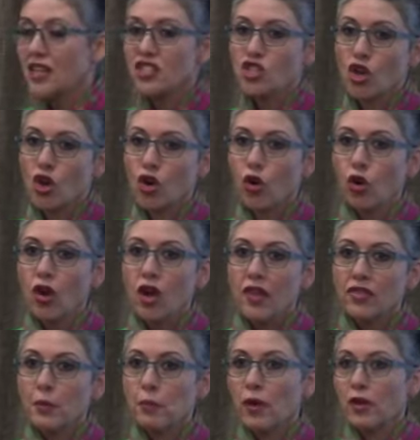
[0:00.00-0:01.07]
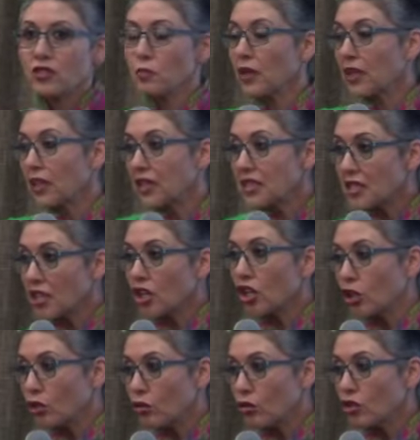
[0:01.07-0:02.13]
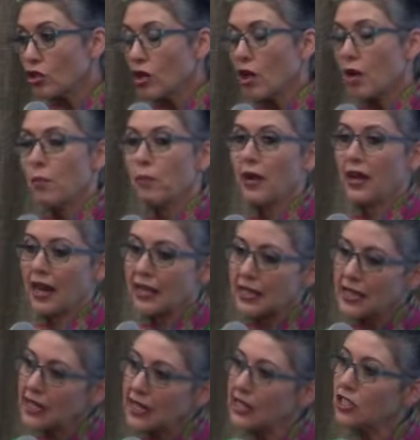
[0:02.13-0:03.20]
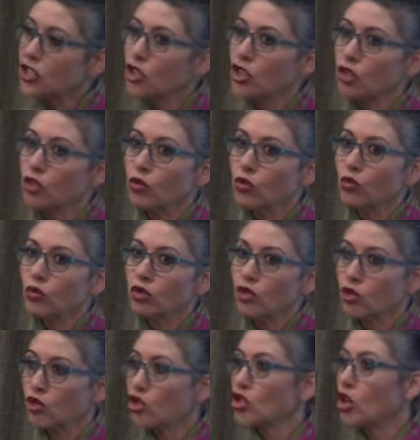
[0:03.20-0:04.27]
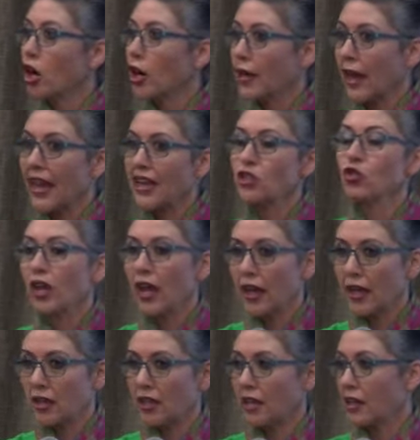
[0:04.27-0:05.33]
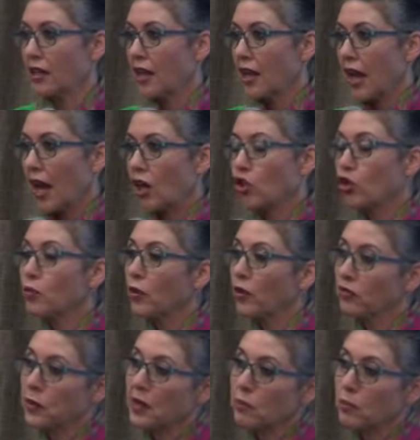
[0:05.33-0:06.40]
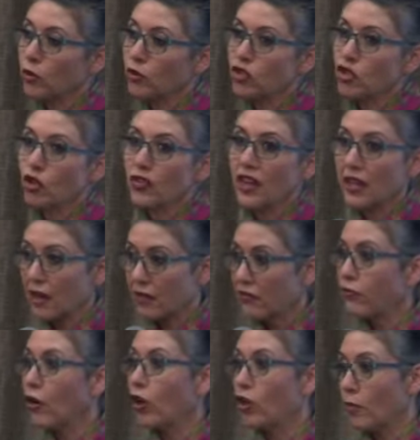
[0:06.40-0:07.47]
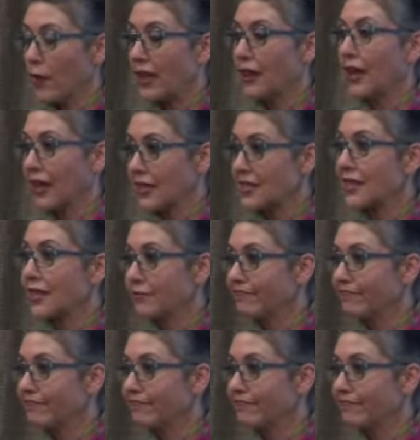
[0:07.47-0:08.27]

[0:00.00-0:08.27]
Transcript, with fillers: So the possibilities are huge, but I need to, to start educating a group of people so they can follow my legacy.